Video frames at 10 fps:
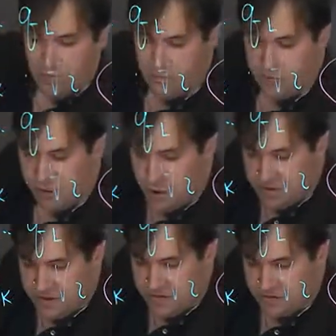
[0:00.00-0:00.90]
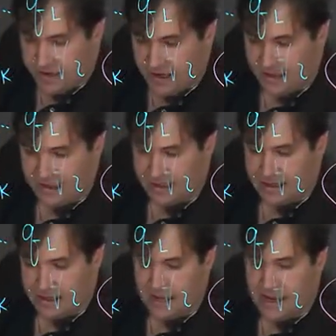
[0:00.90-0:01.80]
from the fact that
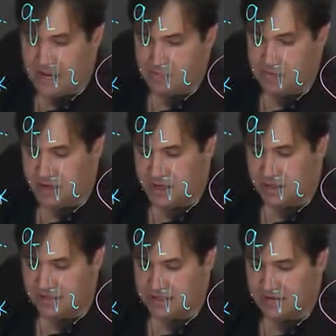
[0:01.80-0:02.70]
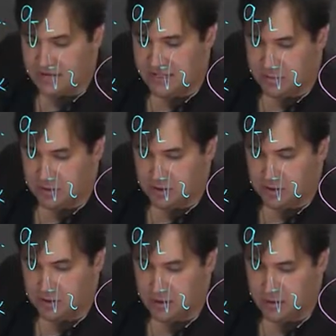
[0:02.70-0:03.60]
AB is divisible